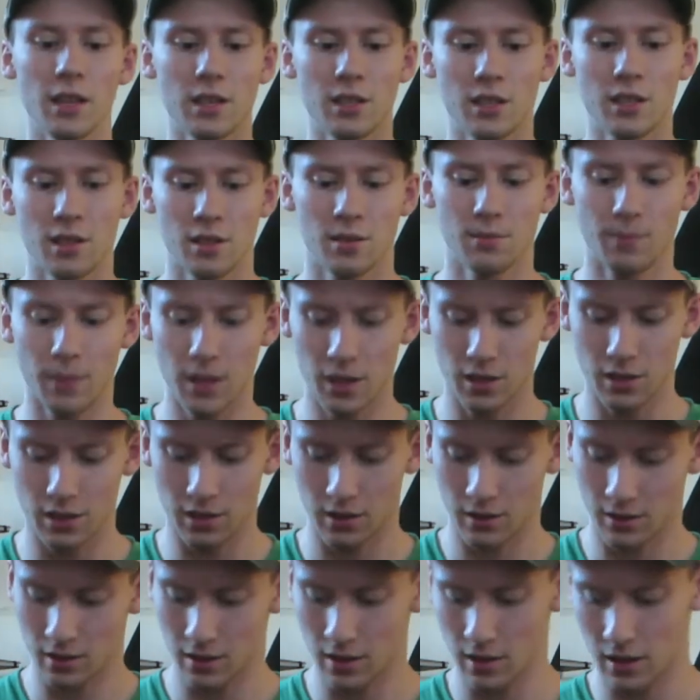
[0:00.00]
This is
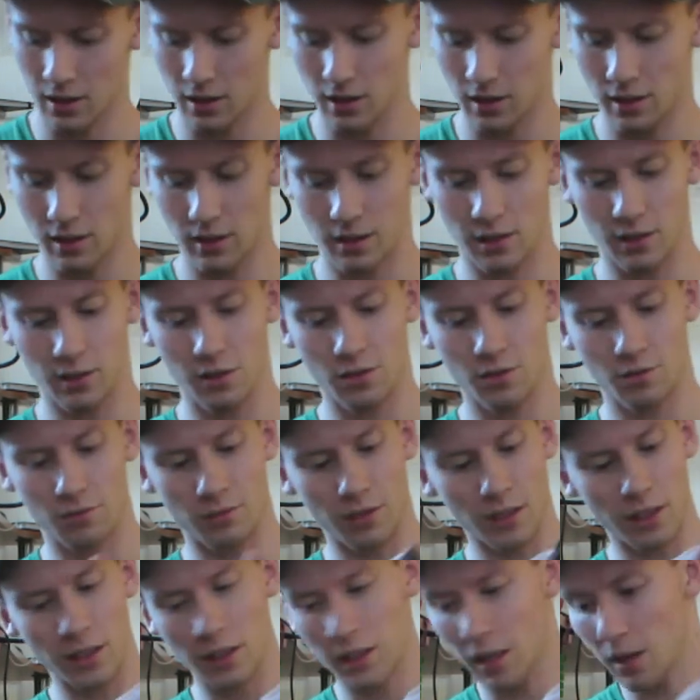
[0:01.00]

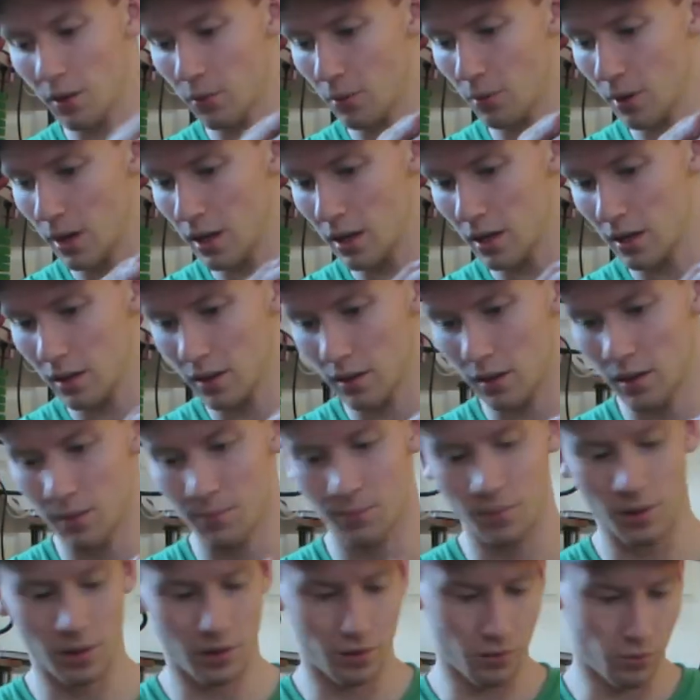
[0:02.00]
really lightweight
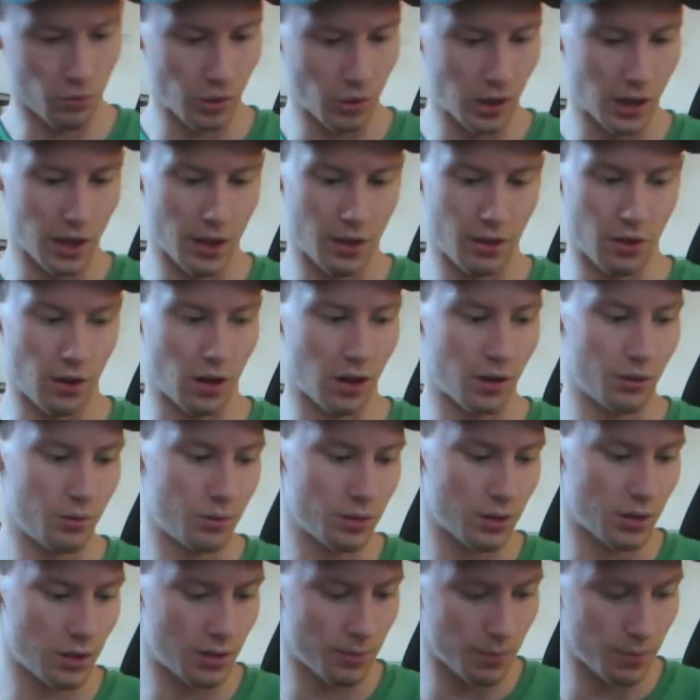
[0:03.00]
compared to what I thought it was going to